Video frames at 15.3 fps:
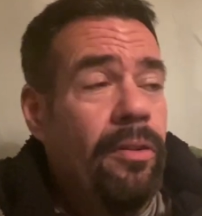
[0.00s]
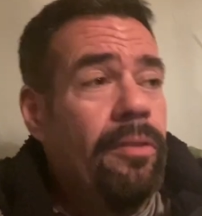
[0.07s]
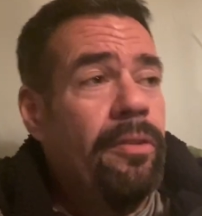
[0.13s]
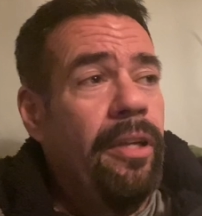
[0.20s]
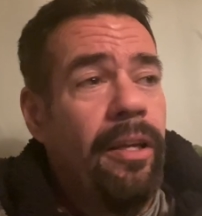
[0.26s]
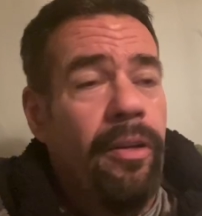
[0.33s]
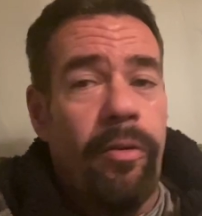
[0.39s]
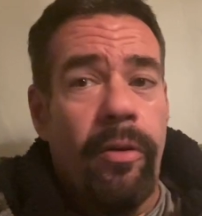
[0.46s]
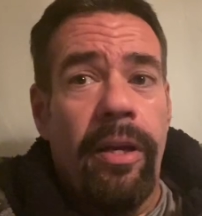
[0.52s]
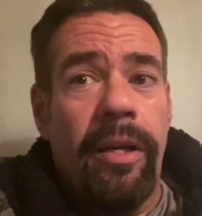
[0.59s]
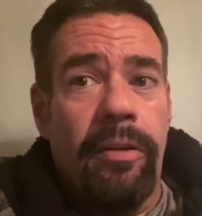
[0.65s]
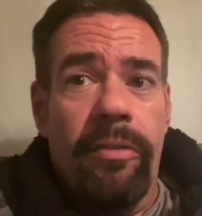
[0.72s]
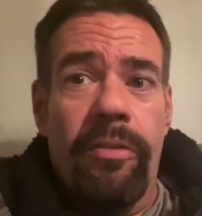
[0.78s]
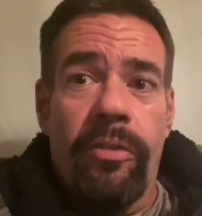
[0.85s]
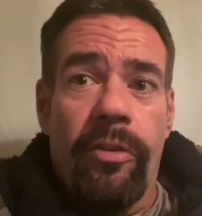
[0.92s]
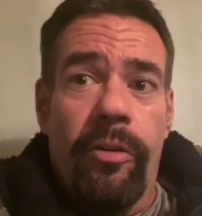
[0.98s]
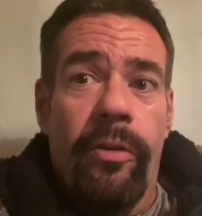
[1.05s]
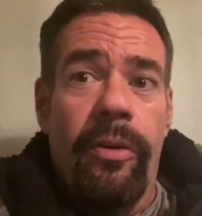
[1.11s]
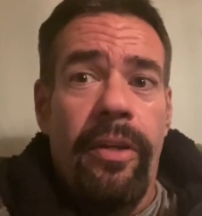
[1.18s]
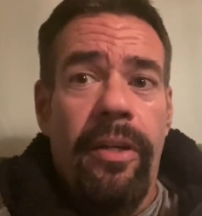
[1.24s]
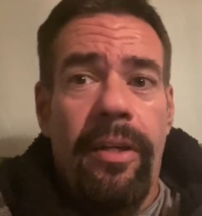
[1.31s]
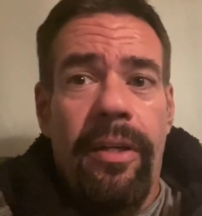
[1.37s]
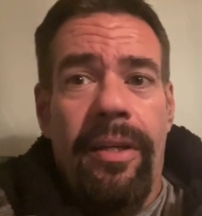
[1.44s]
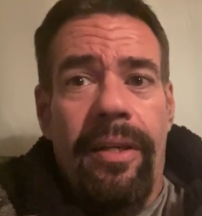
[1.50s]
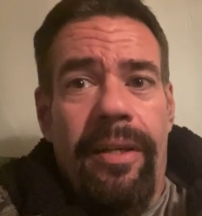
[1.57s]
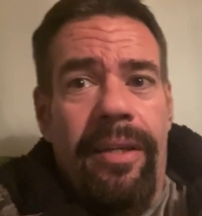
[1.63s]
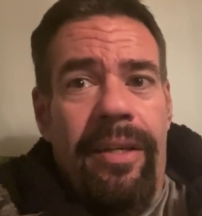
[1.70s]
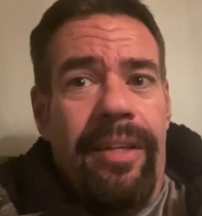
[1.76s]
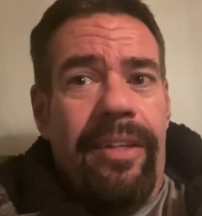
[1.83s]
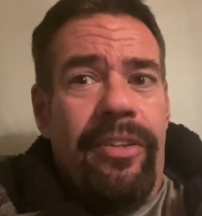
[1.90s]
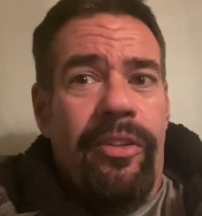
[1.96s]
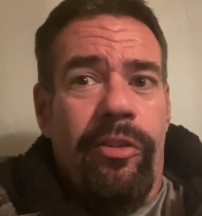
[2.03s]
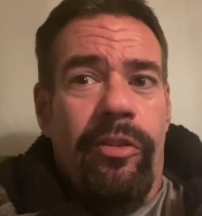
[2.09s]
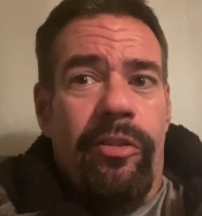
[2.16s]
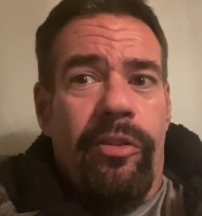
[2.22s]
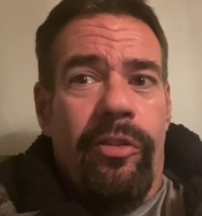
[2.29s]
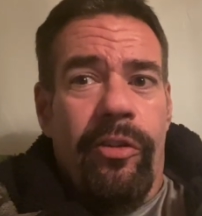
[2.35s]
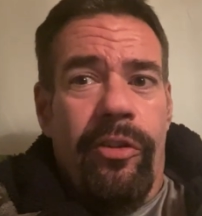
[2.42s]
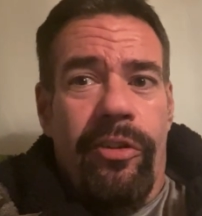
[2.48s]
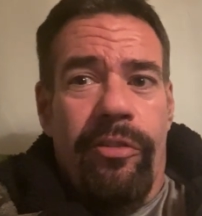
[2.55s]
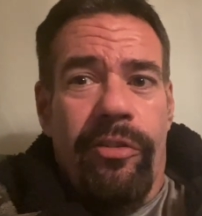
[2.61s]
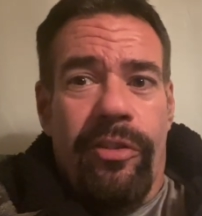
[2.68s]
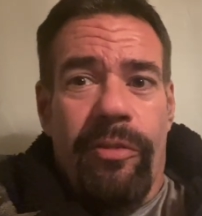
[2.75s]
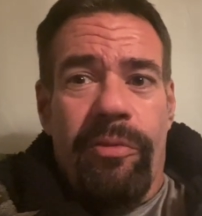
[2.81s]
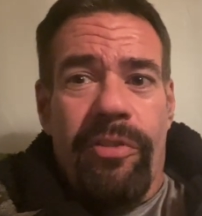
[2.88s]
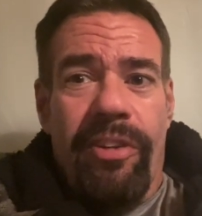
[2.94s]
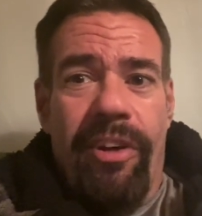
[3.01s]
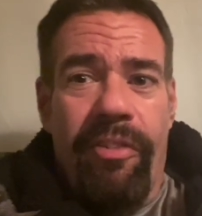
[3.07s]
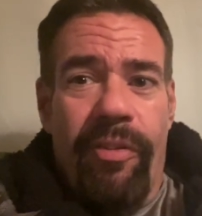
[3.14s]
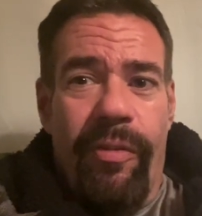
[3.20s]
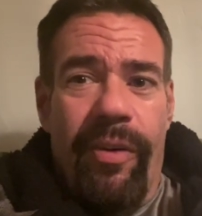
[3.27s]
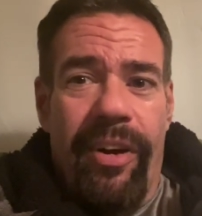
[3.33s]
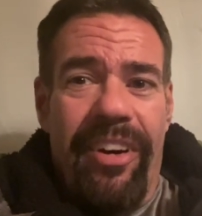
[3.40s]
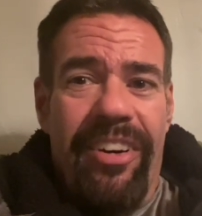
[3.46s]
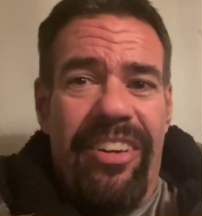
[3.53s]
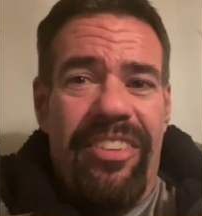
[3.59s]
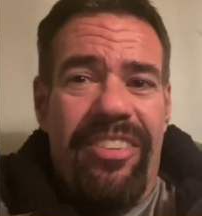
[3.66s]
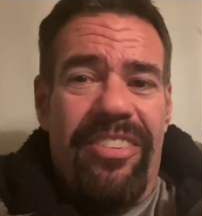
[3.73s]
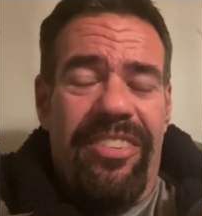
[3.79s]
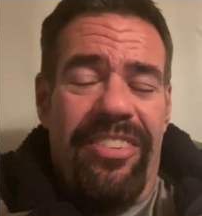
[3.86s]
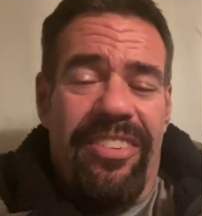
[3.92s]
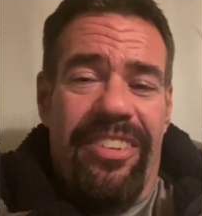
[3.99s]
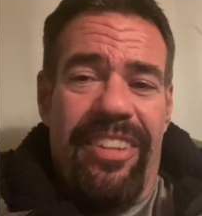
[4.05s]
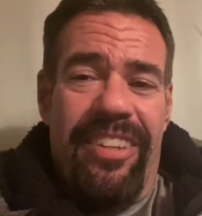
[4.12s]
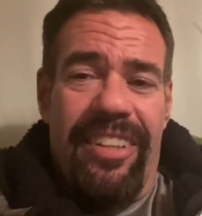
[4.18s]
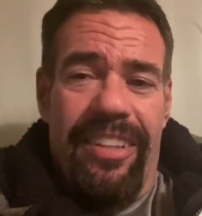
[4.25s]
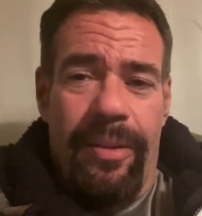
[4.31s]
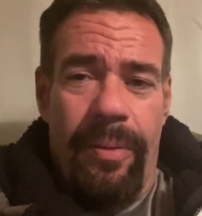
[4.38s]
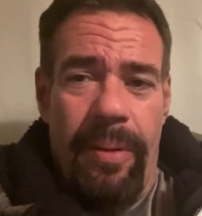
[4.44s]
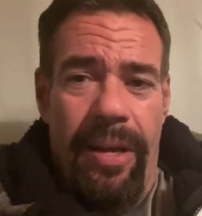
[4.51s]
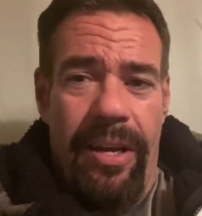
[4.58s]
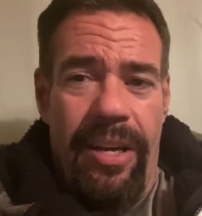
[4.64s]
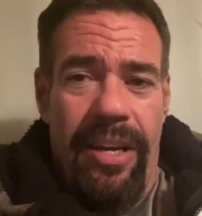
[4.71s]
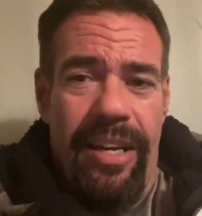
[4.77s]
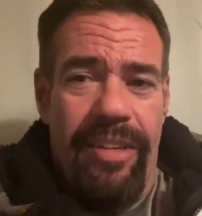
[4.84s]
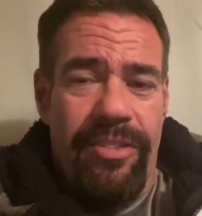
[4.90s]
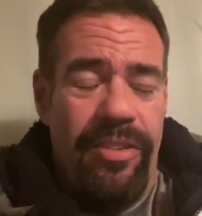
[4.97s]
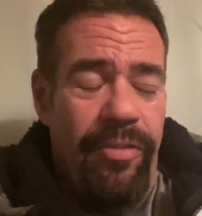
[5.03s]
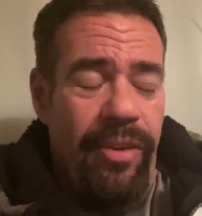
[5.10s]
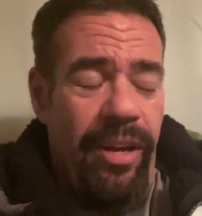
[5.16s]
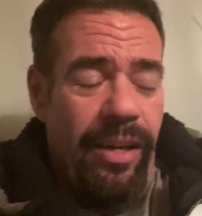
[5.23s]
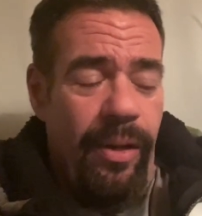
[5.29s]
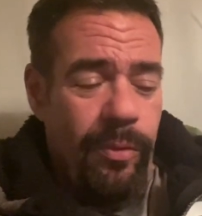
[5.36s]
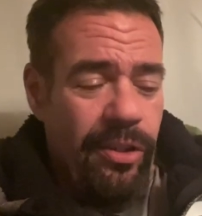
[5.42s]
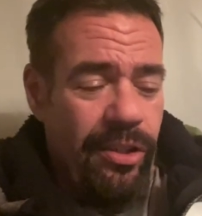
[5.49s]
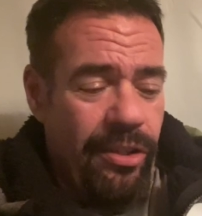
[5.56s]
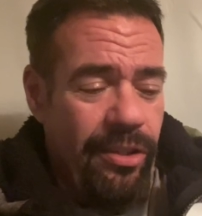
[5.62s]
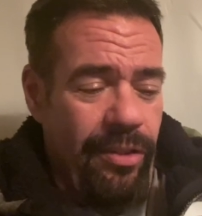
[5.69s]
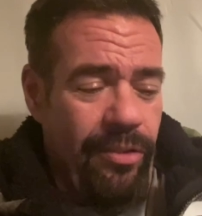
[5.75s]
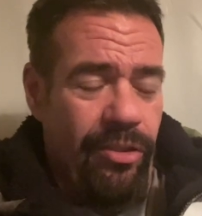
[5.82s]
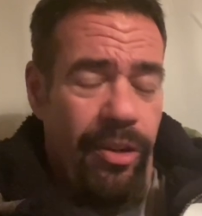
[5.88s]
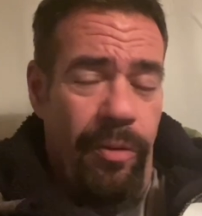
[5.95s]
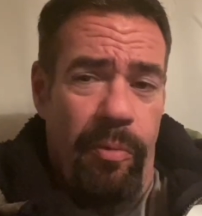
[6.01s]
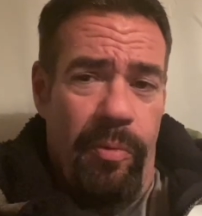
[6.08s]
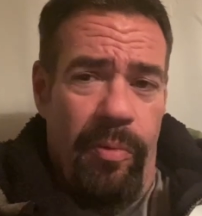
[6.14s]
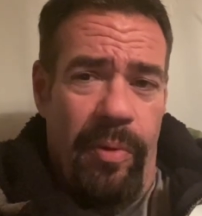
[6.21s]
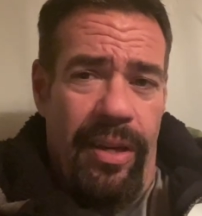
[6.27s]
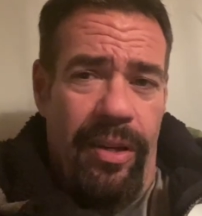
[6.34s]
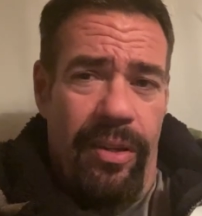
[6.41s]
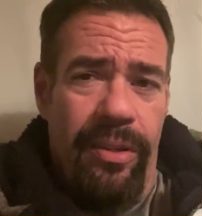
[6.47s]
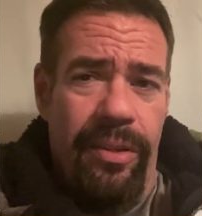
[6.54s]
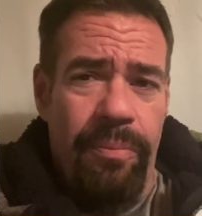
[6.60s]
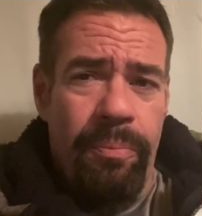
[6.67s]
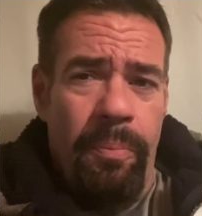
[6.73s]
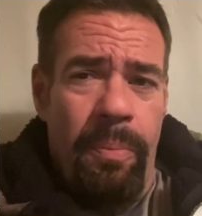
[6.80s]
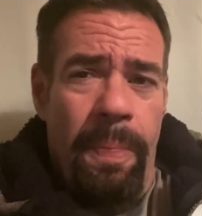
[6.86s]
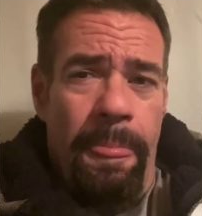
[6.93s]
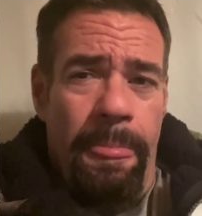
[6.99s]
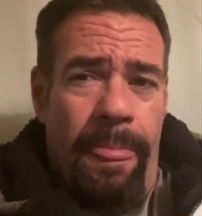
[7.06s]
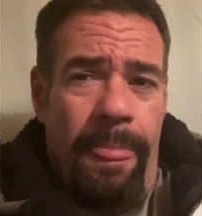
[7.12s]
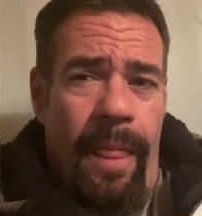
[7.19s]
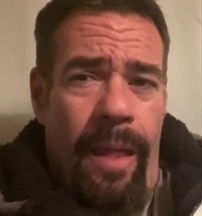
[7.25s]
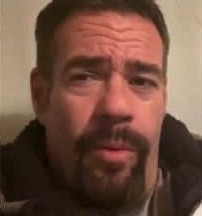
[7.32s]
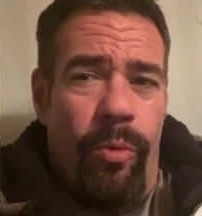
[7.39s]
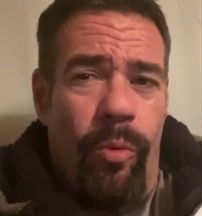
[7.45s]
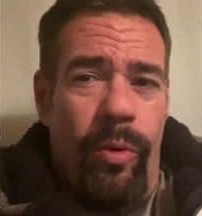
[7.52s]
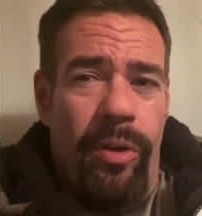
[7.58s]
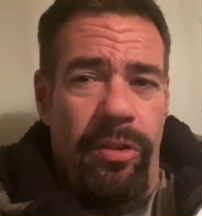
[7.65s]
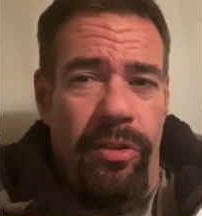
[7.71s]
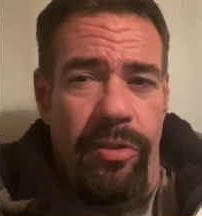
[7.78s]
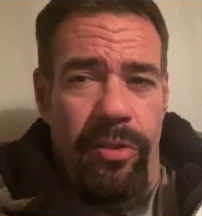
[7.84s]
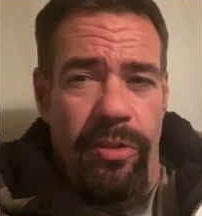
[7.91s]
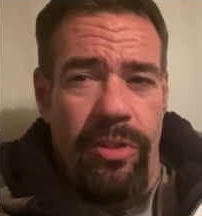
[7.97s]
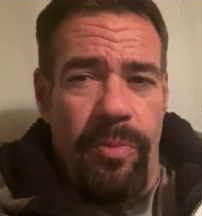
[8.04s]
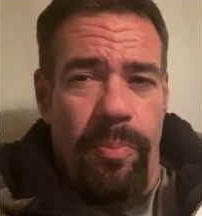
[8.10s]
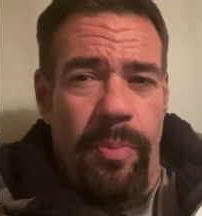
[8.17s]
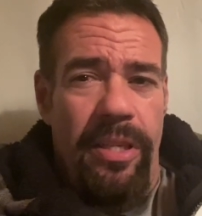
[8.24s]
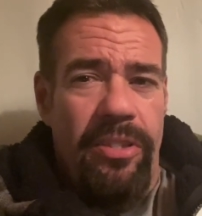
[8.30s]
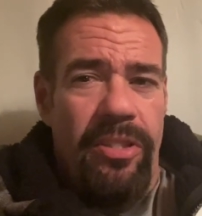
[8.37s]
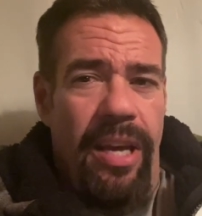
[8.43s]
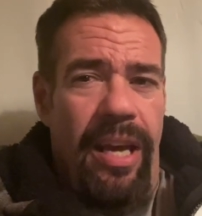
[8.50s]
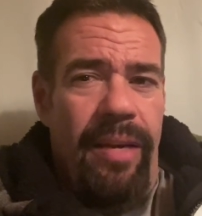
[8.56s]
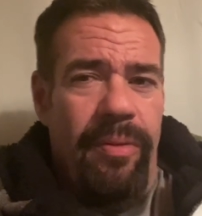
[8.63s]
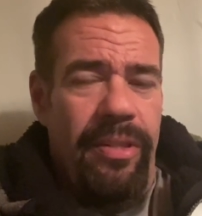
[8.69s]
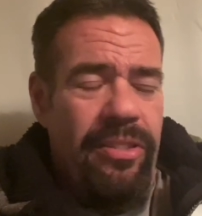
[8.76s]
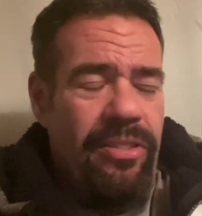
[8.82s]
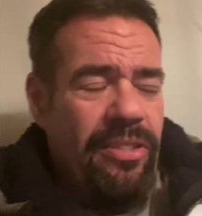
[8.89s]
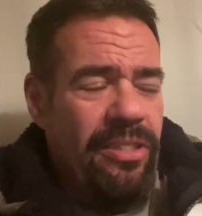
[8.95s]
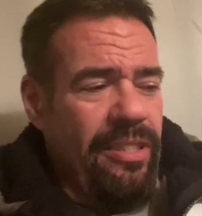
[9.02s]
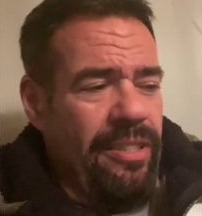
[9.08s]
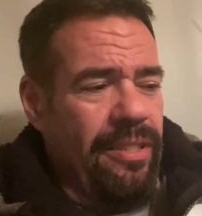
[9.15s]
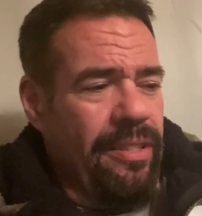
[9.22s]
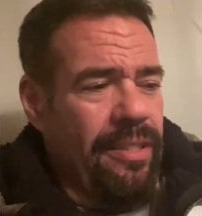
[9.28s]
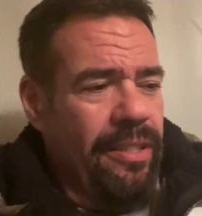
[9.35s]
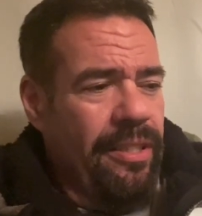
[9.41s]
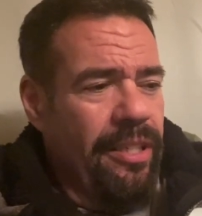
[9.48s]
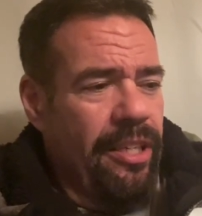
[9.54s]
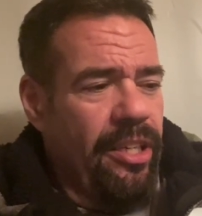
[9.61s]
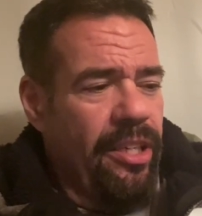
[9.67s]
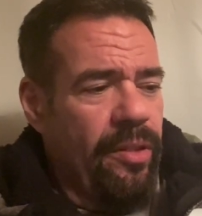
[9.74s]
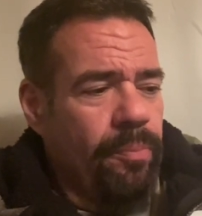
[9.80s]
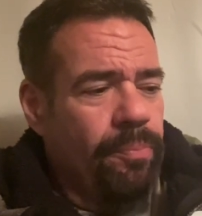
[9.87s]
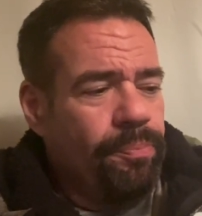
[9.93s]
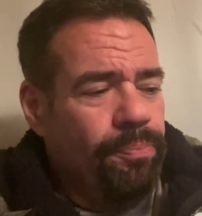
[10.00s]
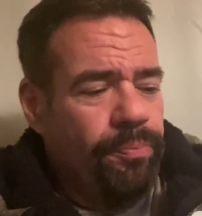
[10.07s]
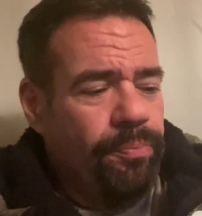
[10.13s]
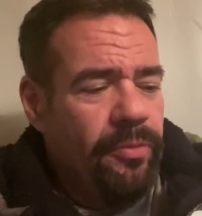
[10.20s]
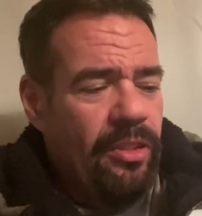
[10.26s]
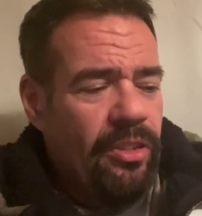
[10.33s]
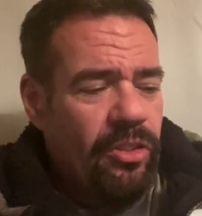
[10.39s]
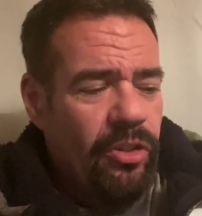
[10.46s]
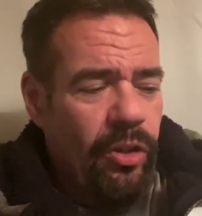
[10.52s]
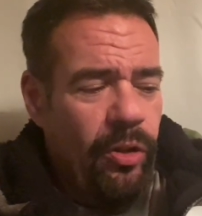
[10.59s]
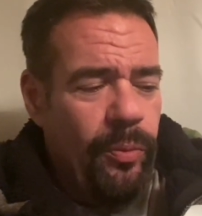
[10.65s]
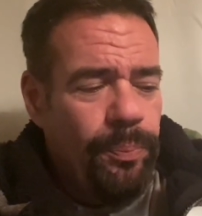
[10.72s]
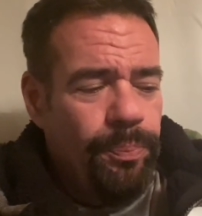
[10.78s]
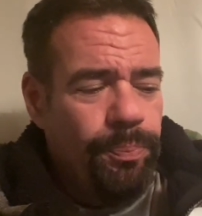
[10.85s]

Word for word: Okay, great. So uh, sort of some self-awareness uh, has developed here on some of my weird speech habits. Um, so,